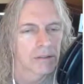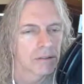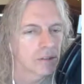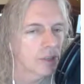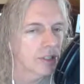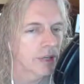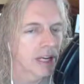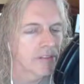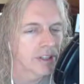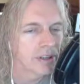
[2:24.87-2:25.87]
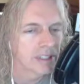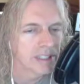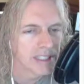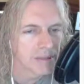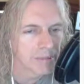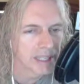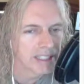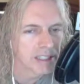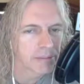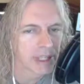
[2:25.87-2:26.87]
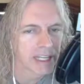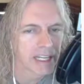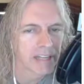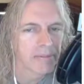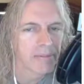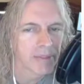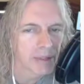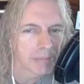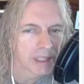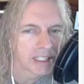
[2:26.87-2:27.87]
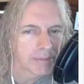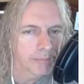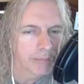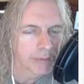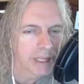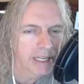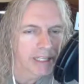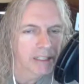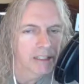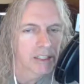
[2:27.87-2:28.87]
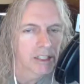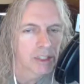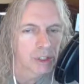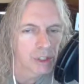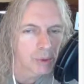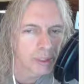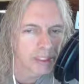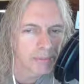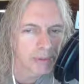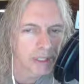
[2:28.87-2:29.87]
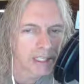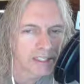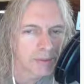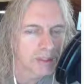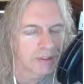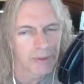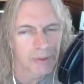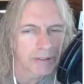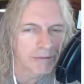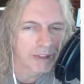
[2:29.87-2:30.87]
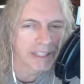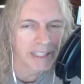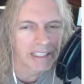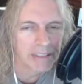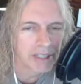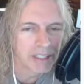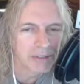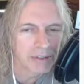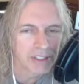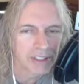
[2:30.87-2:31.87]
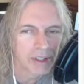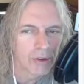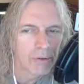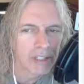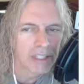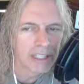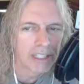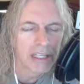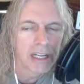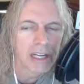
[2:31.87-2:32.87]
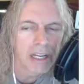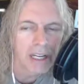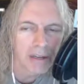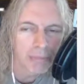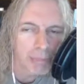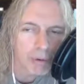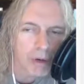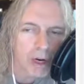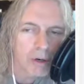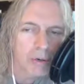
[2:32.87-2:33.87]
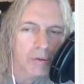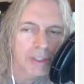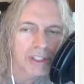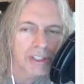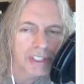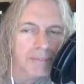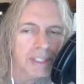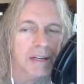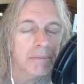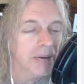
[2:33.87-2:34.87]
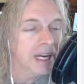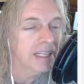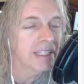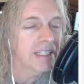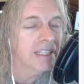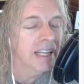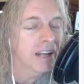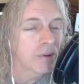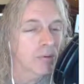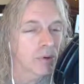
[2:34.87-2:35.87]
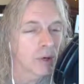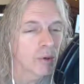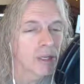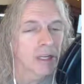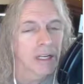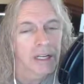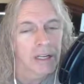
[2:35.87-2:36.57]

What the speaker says: So what you have here is the basic plan, the plus plan, choice plus, which quite frankly has some extras you don't really need, and pro, which is something you might need down the road